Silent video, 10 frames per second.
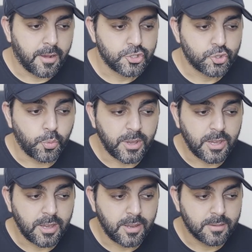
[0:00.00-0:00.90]

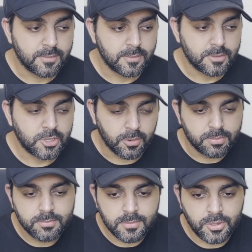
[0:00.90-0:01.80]

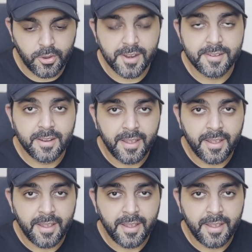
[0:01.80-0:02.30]
So you can